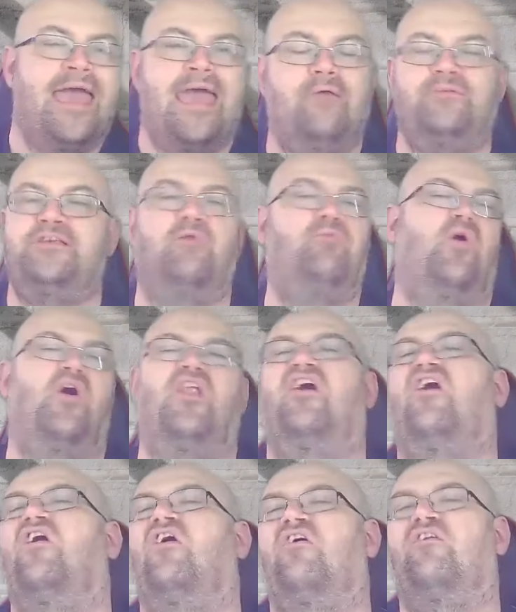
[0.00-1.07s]
It was a
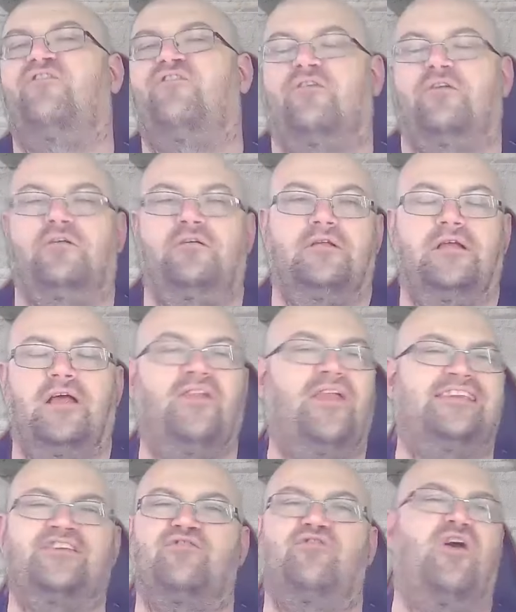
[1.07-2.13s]
one-off. Well,
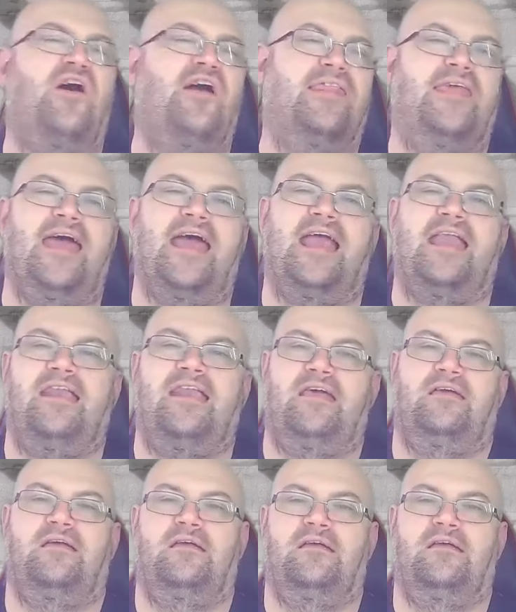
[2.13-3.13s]
that's all right then.